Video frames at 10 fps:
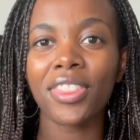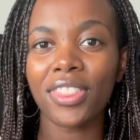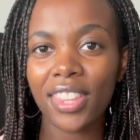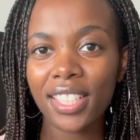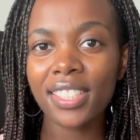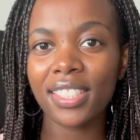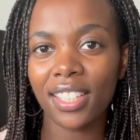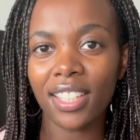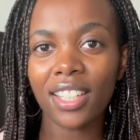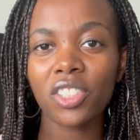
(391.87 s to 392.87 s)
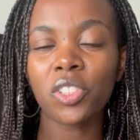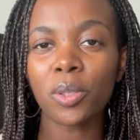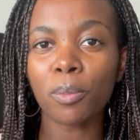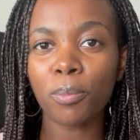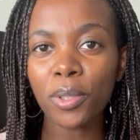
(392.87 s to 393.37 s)
this year
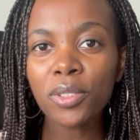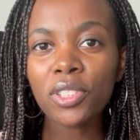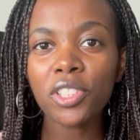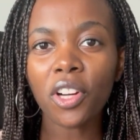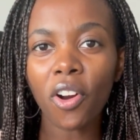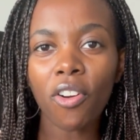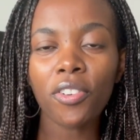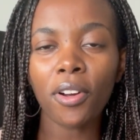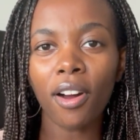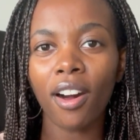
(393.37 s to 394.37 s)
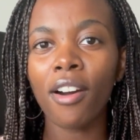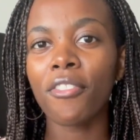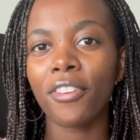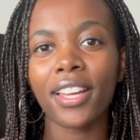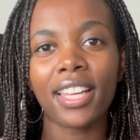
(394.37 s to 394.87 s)
to boost your overall
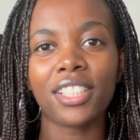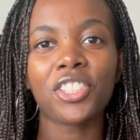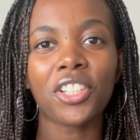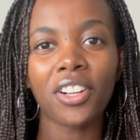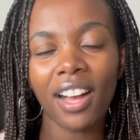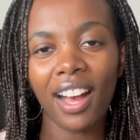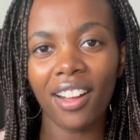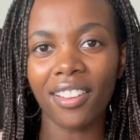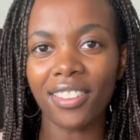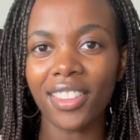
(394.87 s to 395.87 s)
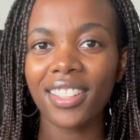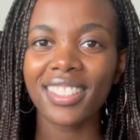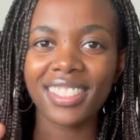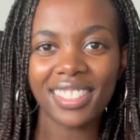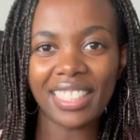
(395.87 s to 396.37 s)
financial health.
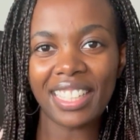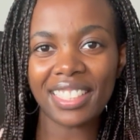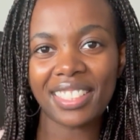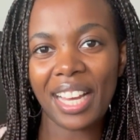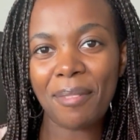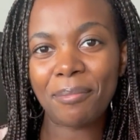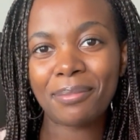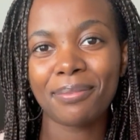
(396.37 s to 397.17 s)
See you next time.